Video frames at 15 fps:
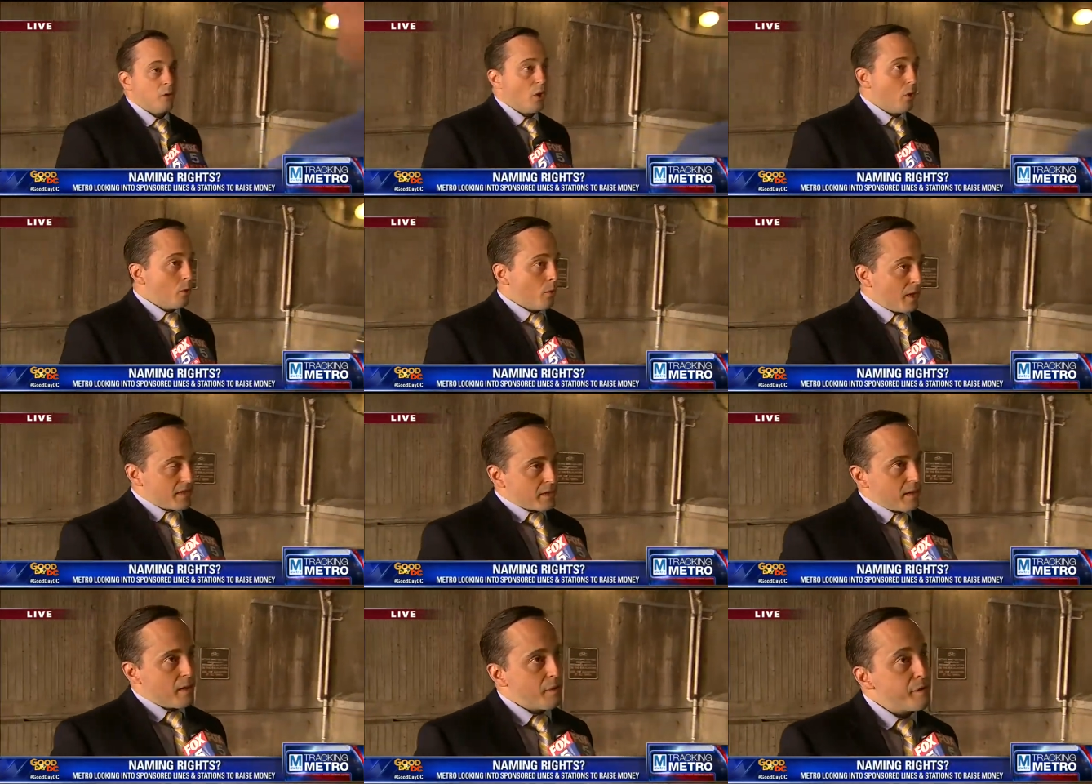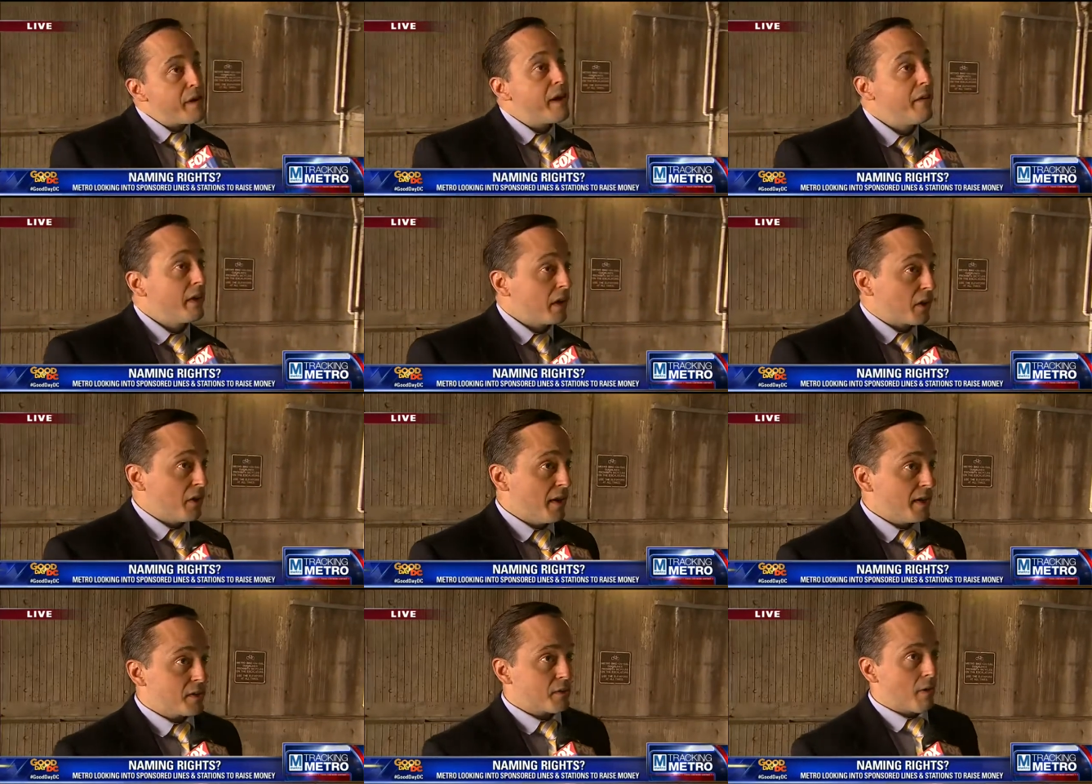Well, no one wants another fare
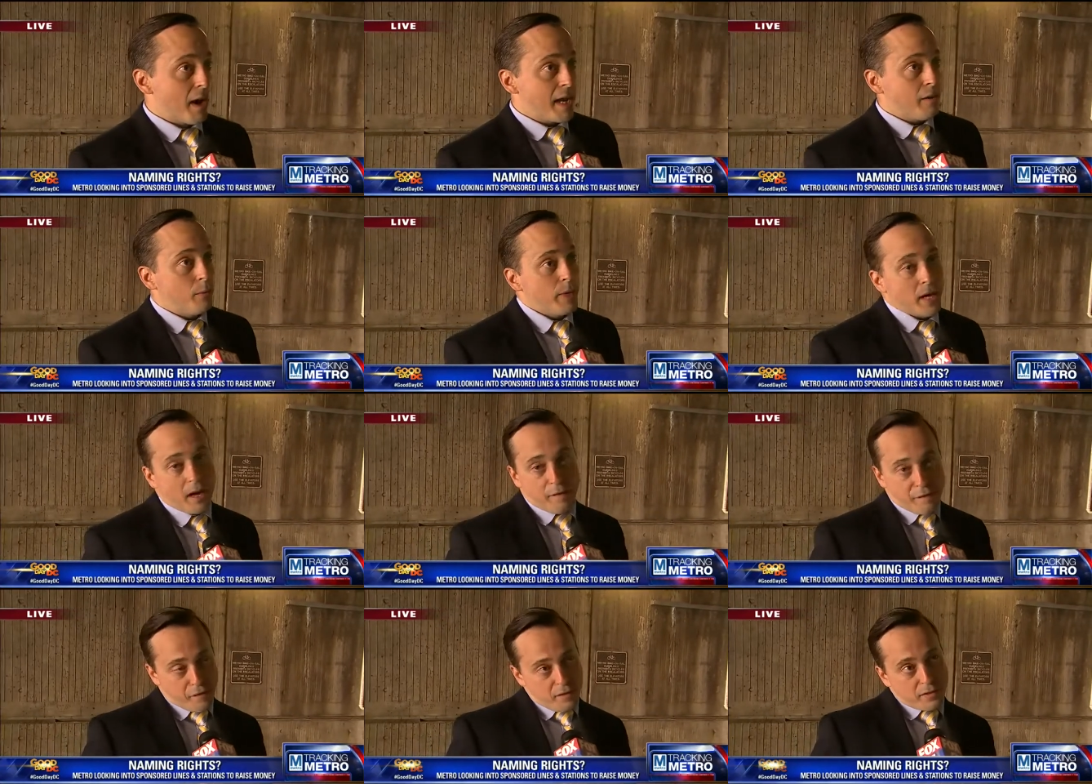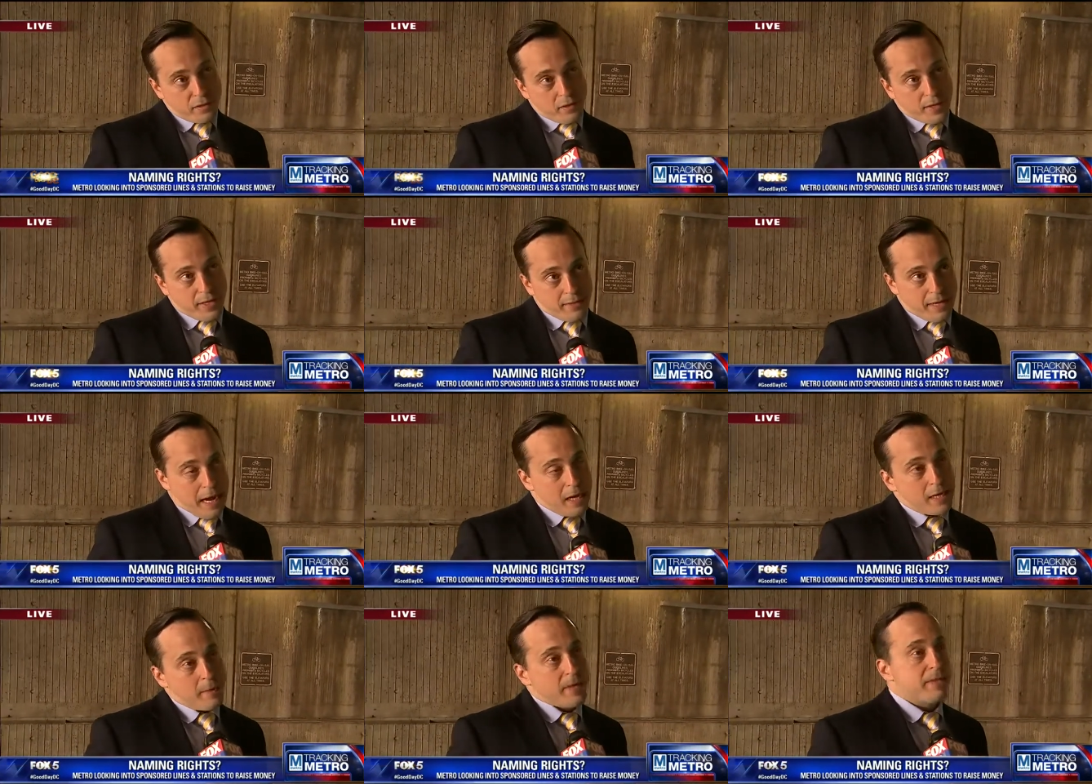increase, right? We got a first look at
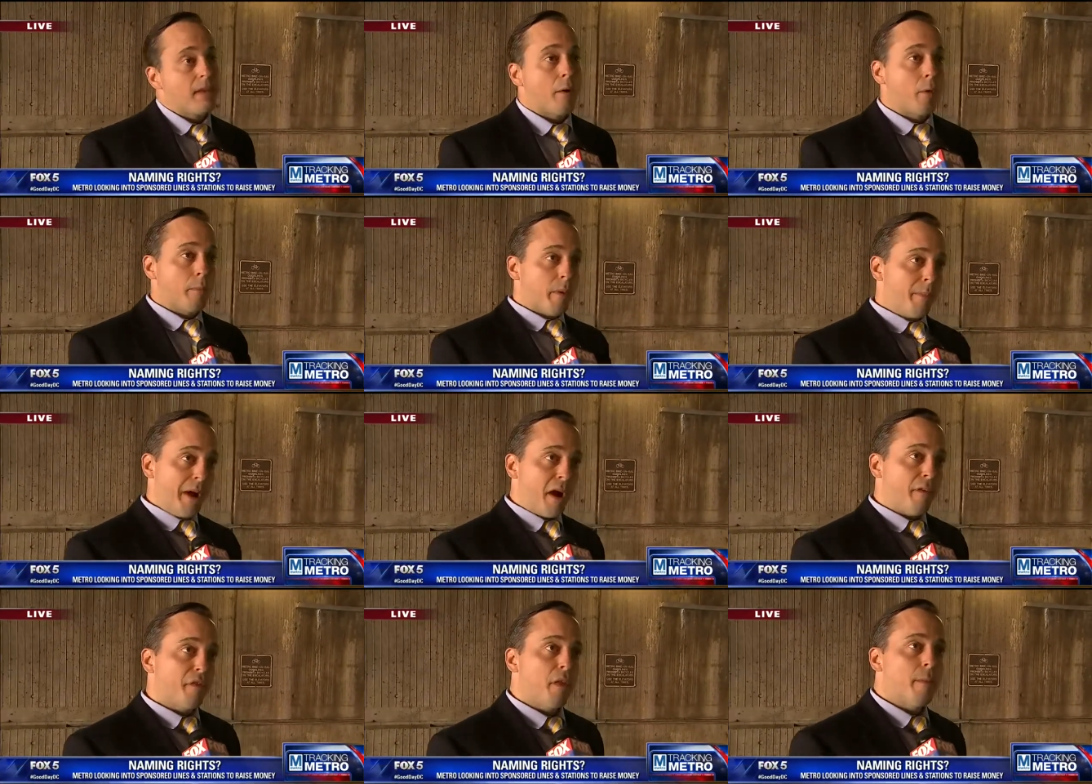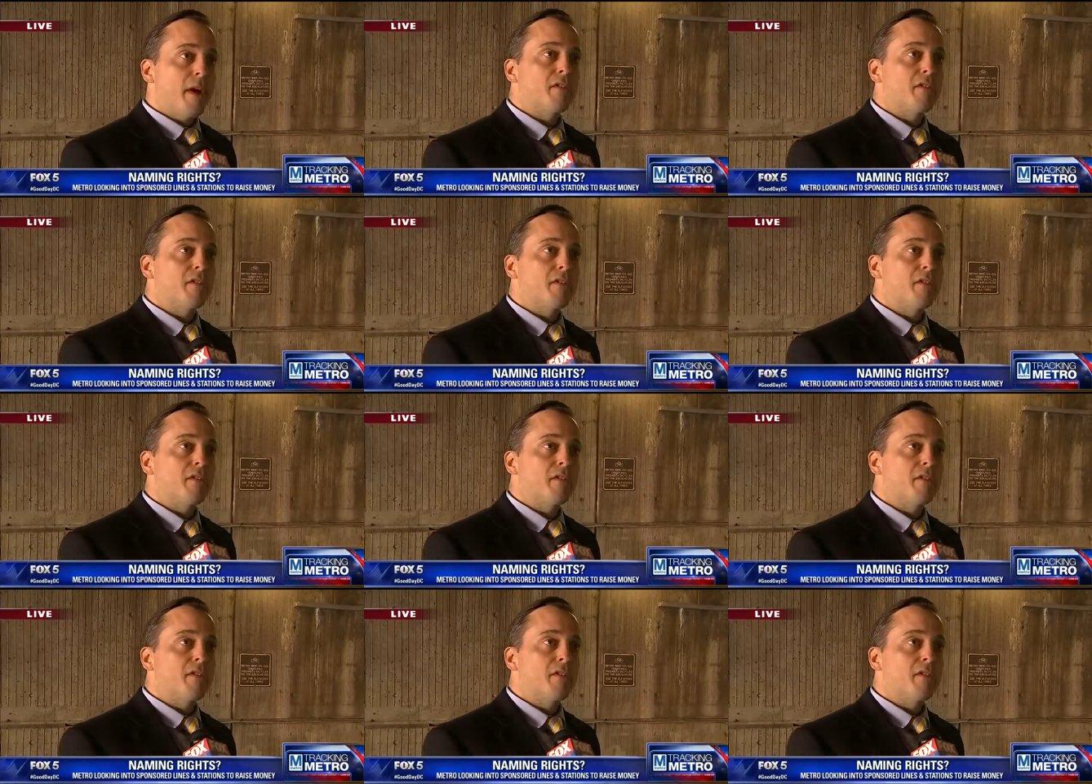documents that were prepared for the